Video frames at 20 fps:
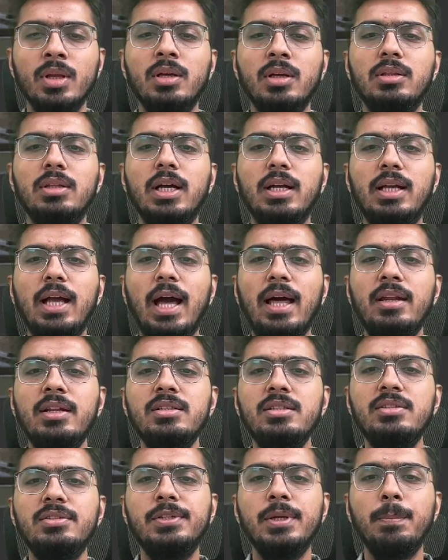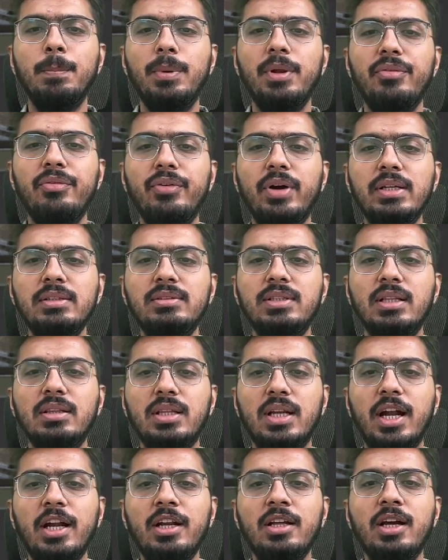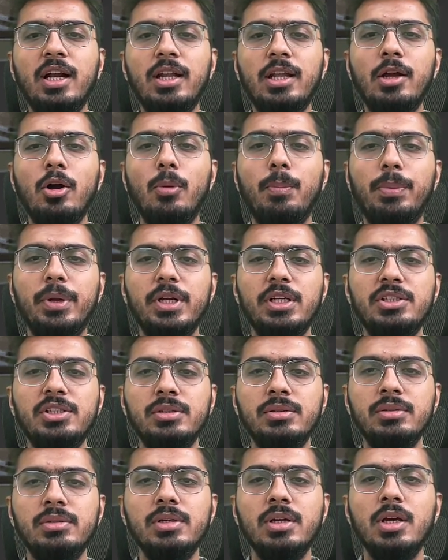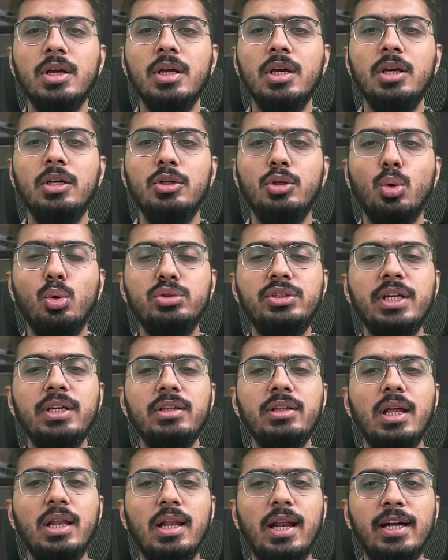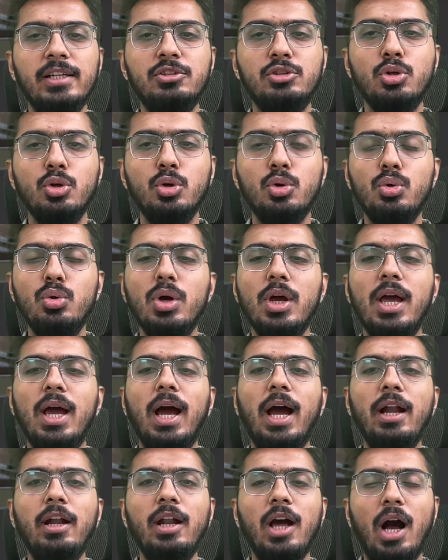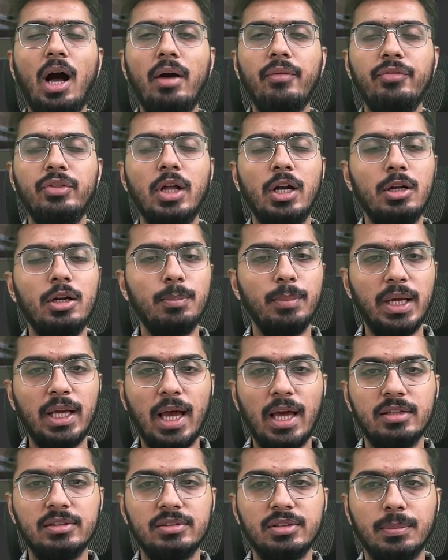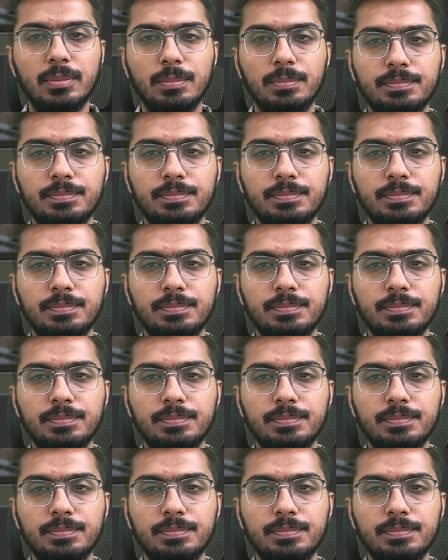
The carriage simplifies the thread cutting operations using the lead screw and half nut mechanism.